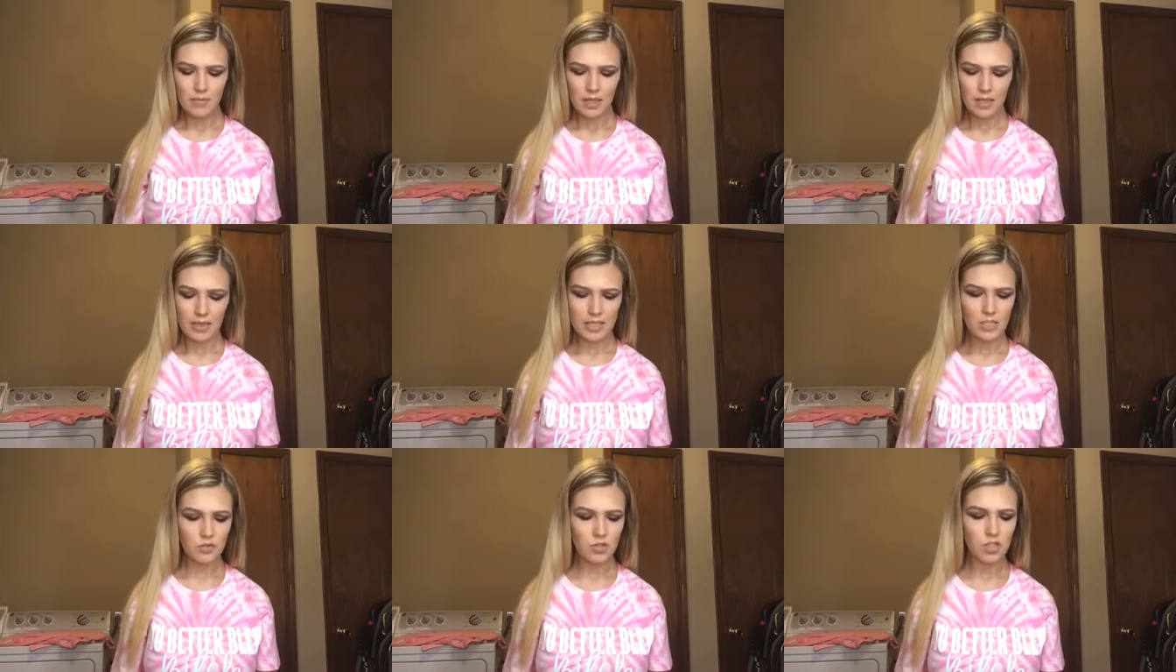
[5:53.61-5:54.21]

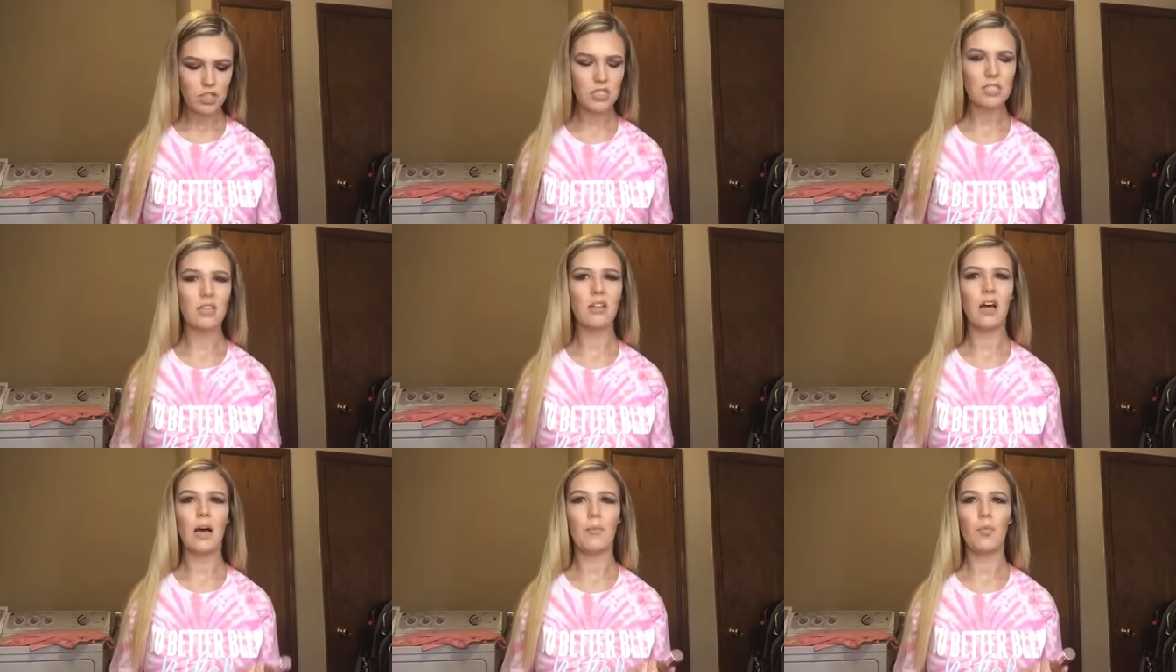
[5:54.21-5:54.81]
This one's just a
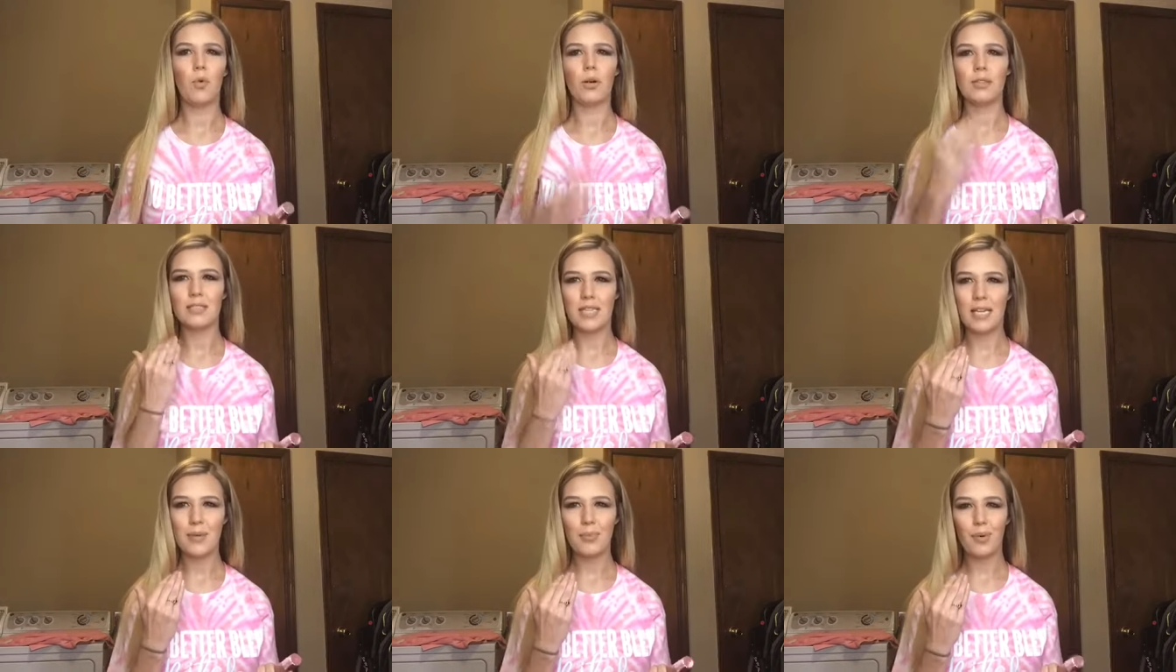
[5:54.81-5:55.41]
lot more
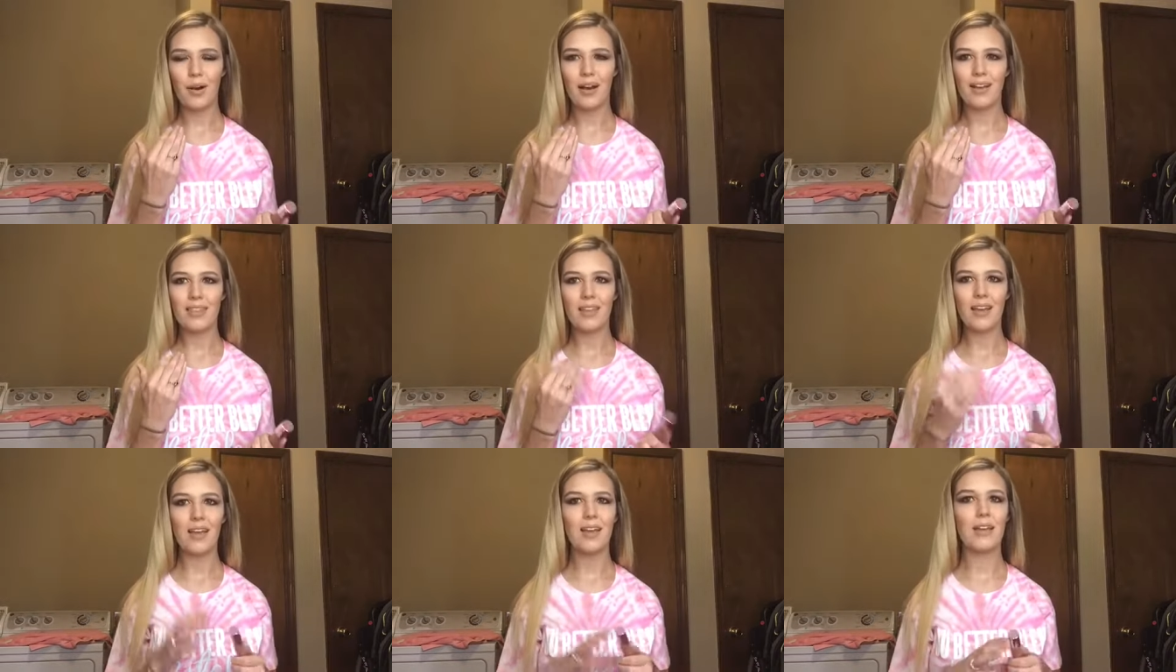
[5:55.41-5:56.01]
deeper, I
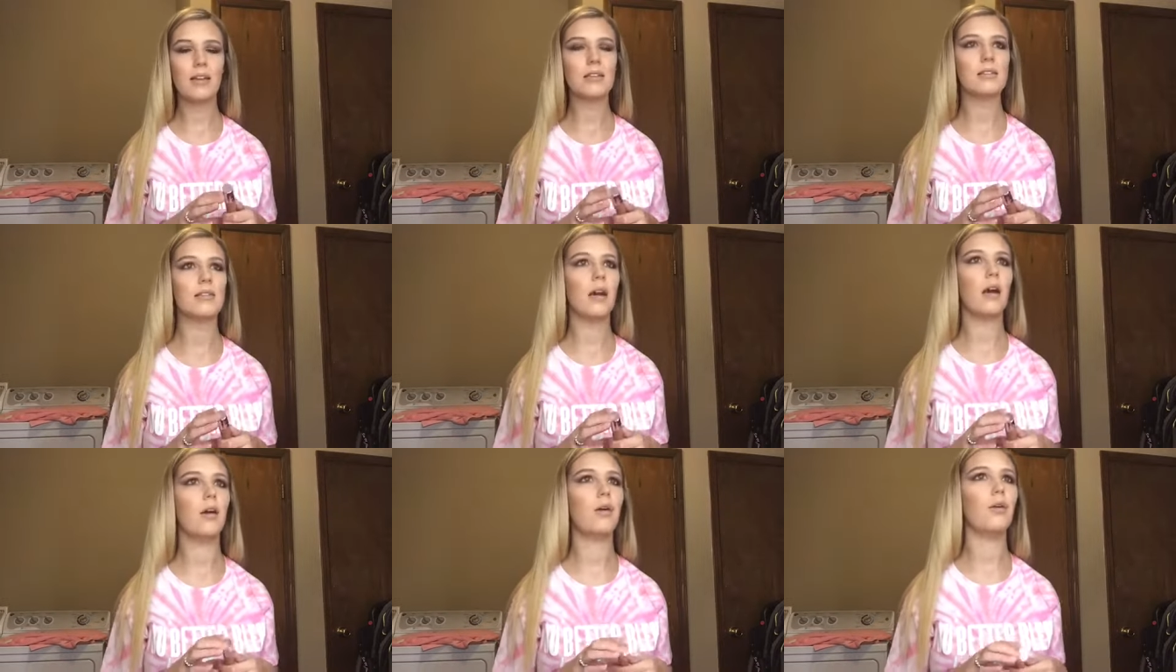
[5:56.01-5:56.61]
think.
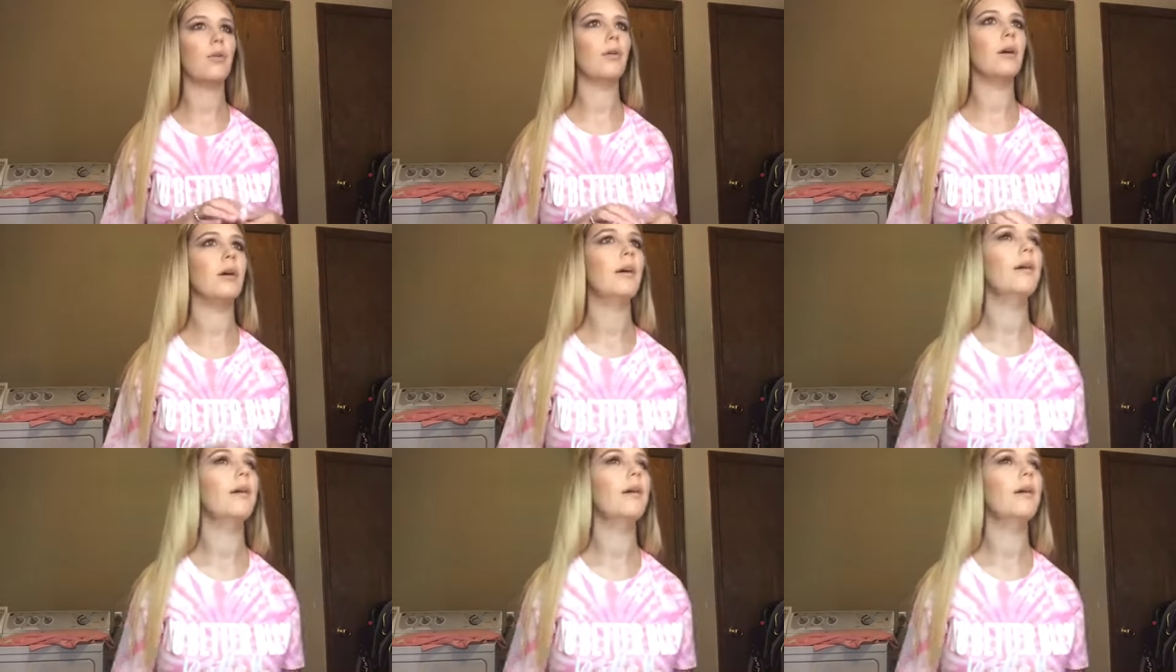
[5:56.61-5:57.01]
So,